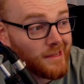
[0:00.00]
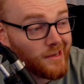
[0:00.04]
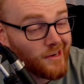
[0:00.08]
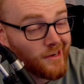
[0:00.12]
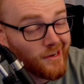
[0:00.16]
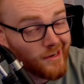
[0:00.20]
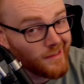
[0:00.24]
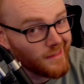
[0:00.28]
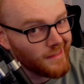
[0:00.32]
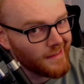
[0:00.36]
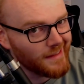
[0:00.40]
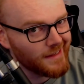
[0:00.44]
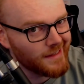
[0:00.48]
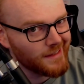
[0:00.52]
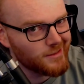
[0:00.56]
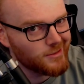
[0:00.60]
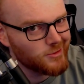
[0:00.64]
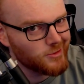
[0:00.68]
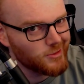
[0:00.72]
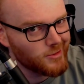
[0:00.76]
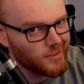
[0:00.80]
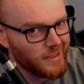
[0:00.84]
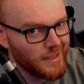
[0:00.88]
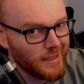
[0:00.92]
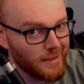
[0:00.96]
early
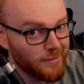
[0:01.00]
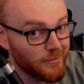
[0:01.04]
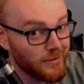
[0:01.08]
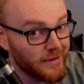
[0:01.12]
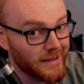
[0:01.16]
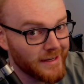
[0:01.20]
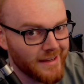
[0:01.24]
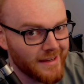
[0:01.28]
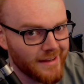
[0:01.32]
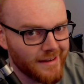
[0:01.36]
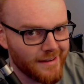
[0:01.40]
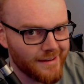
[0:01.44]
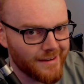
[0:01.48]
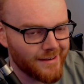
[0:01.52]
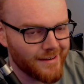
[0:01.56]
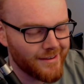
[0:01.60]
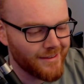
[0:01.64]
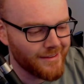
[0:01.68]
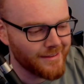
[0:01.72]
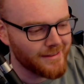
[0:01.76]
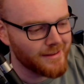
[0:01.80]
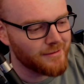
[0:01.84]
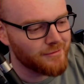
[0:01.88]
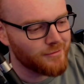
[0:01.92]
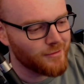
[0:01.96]
stream. We did it
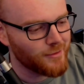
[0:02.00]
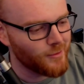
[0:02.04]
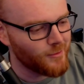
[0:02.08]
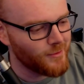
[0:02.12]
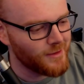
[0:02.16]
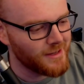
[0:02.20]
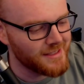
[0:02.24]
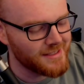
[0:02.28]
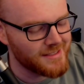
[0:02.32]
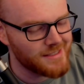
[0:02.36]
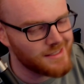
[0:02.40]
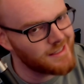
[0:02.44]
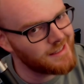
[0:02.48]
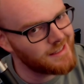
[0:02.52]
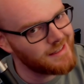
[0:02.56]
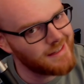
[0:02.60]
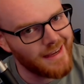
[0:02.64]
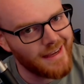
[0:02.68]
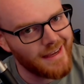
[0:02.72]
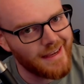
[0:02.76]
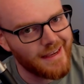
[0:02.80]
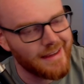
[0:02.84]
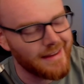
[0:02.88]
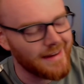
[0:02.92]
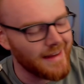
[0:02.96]
early for once
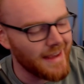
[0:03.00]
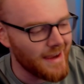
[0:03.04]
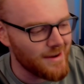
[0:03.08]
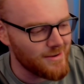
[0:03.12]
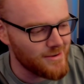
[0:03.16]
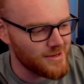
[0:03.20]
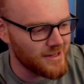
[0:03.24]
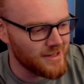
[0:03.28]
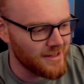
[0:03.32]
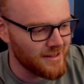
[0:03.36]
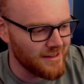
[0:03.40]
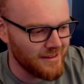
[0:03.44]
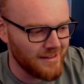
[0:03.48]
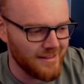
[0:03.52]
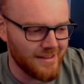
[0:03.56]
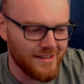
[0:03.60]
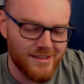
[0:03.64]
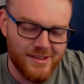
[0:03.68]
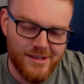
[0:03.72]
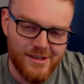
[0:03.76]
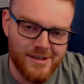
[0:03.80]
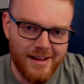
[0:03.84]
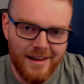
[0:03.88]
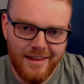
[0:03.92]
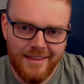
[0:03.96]
today, an hour early.
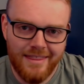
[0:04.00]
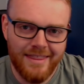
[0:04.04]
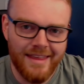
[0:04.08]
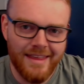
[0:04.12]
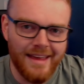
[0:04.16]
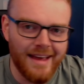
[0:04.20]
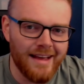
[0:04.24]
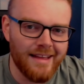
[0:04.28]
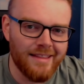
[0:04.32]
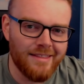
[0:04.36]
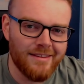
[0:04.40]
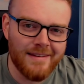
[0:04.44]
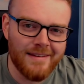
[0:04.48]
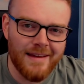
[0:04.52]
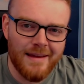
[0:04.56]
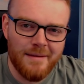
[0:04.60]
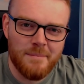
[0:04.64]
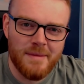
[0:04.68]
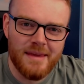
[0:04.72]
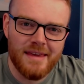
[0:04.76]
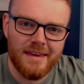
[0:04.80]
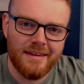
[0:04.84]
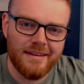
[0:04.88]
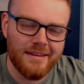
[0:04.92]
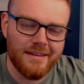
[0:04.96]
Look at that. Look at
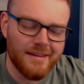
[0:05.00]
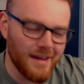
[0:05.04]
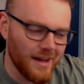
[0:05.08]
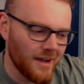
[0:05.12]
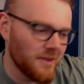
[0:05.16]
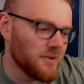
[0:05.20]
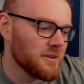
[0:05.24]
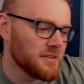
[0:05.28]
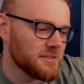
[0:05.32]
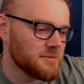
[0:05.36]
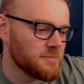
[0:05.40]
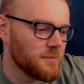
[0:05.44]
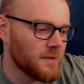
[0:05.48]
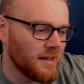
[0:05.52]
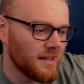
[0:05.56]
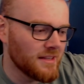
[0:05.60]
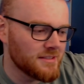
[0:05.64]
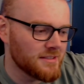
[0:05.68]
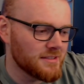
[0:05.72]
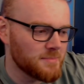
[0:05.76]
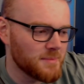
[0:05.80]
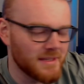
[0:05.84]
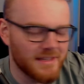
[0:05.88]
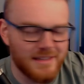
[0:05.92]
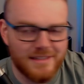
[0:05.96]
me go. It's
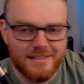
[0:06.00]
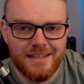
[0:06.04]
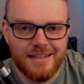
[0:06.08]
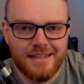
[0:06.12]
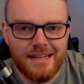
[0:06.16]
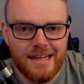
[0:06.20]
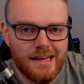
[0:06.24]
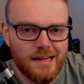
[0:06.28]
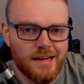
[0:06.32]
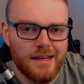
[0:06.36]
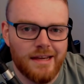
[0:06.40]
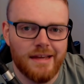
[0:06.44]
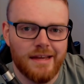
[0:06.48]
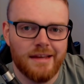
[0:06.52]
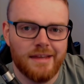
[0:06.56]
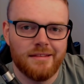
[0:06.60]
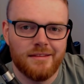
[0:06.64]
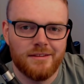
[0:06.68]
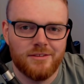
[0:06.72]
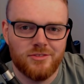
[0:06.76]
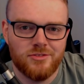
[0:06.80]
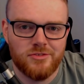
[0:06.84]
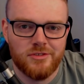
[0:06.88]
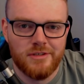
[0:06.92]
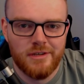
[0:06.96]
because I gotta end the
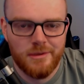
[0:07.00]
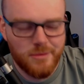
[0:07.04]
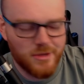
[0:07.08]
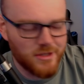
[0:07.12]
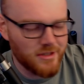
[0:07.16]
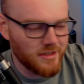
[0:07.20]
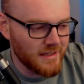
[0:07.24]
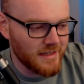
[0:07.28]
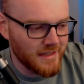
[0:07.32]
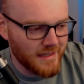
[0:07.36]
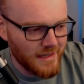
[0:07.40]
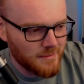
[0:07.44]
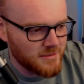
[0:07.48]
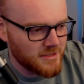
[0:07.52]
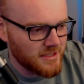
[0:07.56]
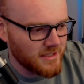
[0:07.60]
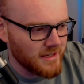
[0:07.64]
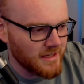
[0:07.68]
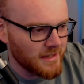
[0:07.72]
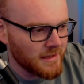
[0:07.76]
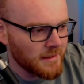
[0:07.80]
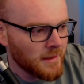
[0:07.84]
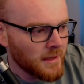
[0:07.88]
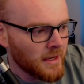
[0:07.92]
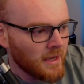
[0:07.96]
stream early. I'm
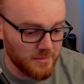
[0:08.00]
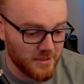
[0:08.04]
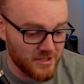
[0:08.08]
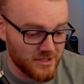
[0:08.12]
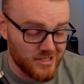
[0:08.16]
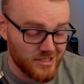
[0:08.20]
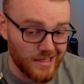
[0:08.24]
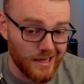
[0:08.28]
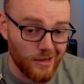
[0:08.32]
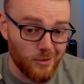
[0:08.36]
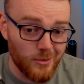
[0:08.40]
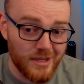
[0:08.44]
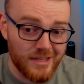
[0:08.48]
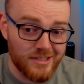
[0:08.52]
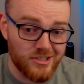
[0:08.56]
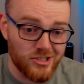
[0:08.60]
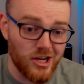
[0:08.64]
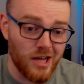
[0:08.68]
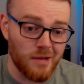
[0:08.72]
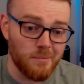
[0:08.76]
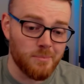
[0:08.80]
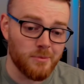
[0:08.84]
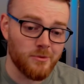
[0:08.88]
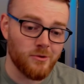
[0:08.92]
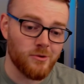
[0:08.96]
sorry. But shall we
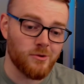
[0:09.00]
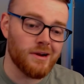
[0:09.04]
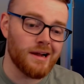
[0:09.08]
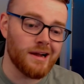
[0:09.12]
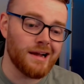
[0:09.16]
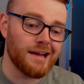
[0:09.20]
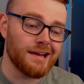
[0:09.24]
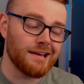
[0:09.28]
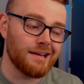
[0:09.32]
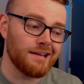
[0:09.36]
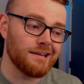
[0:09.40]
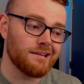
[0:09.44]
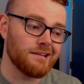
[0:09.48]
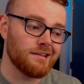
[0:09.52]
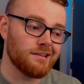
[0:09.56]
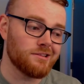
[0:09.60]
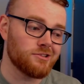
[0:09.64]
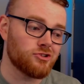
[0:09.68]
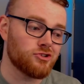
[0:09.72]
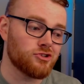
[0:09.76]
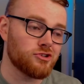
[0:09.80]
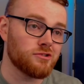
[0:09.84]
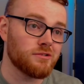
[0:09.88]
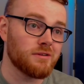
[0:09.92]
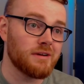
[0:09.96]
jump right into the
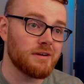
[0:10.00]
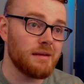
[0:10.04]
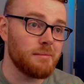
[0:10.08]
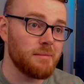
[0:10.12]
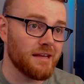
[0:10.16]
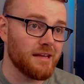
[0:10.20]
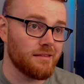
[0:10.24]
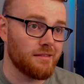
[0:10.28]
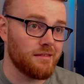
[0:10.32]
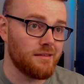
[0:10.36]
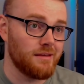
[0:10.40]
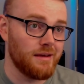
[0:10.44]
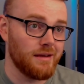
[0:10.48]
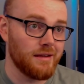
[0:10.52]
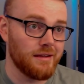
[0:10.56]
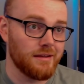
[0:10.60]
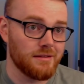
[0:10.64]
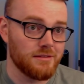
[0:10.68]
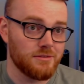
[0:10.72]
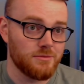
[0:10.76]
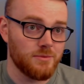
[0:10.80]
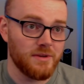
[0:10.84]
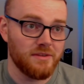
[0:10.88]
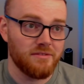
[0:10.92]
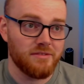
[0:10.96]
streaming thing?
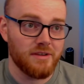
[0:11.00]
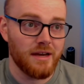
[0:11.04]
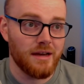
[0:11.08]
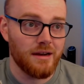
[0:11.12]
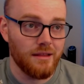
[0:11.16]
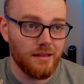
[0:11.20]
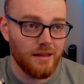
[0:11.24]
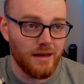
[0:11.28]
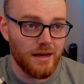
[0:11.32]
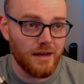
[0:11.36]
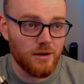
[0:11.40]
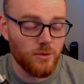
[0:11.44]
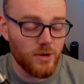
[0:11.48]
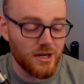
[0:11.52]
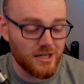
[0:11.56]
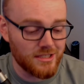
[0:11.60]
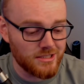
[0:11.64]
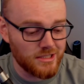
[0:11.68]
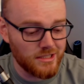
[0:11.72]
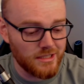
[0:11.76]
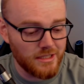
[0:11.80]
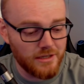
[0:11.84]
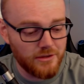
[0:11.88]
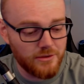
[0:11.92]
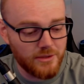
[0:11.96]
Because we've got a lot of work to
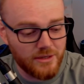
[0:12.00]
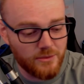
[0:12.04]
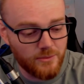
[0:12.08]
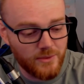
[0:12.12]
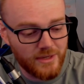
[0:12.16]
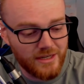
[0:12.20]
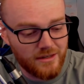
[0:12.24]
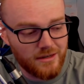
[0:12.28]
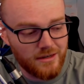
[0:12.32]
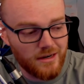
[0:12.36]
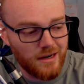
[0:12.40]
do and we are